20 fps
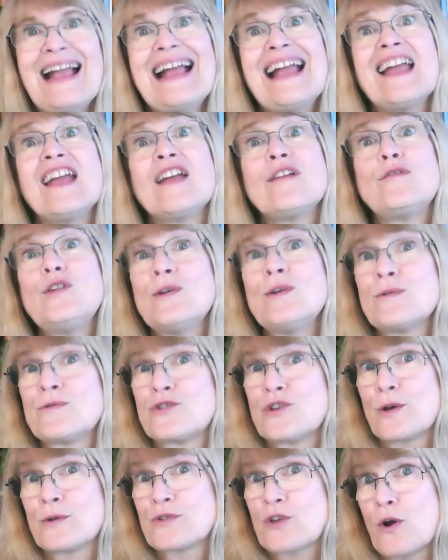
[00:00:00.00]
If you
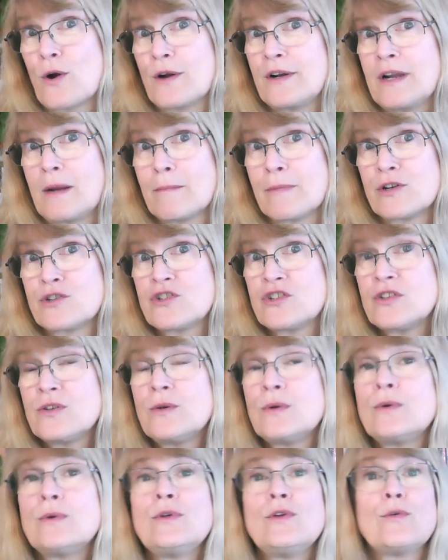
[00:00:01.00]
chose card number
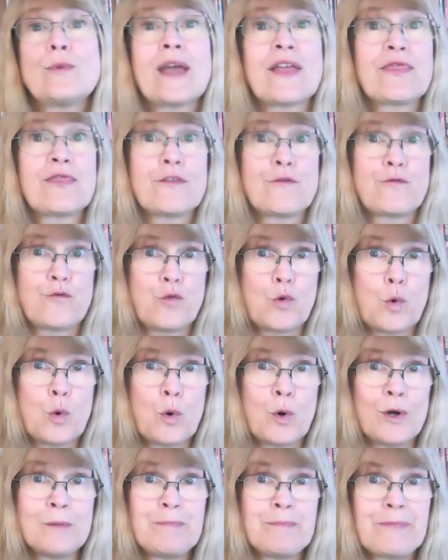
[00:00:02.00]
2, you get the
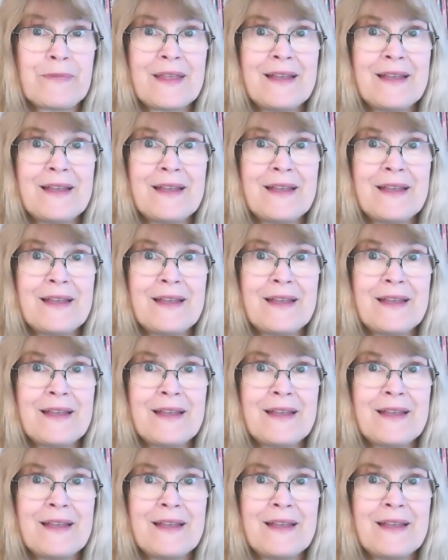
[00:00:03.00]
Fool.